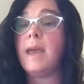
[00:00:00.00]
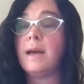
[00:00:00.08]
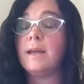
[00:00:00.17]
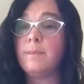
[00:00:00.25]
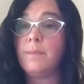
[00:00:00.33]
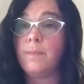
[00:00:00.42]

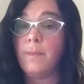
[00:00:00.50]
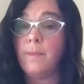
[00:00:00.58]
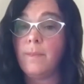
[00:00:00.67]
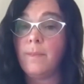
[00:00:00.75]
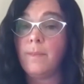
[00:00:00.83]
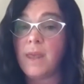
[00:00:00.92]
And
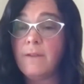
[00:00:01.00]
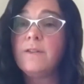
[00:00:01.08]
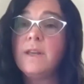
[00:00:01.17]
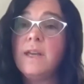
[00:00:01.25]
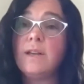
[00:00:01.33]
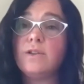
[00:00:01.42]

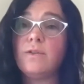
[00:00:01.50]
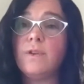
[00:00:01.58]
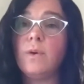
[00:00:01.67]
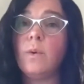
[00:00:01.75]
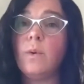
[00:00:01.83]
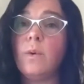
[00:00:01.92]
if the
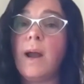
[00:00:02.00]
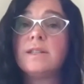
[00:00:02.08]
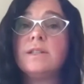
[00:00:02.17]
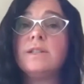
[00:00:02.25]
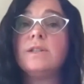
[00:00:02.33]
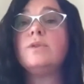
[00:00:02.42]
interviewer
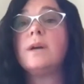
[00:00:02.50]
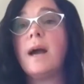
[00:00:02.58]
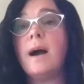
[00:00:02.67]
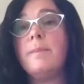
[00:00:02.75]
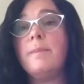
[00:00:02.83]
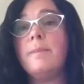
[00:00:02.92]
asks you
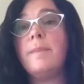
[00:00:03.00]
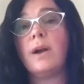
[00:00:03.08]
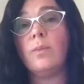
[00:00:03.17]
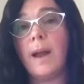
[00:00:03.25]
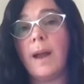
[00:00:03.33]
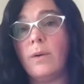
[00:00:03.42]
to come
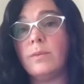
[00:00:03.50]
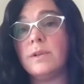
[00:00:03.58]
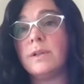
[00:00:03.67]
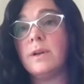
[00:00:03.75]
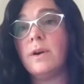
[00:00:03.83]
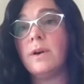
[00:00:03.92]
back
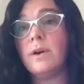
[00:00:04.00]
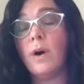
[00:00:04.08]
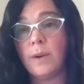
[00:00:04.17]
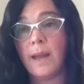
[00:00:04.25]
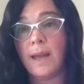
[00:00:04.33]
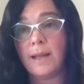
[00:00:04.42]
around
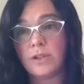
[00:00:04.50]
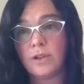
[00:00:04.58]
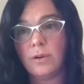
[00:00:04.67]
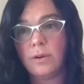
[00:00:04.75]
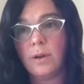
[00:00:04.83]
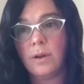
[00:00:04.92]
on your
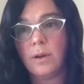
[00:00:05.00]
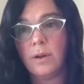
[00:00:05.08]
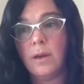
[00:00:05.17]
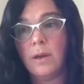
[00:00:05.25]
answer,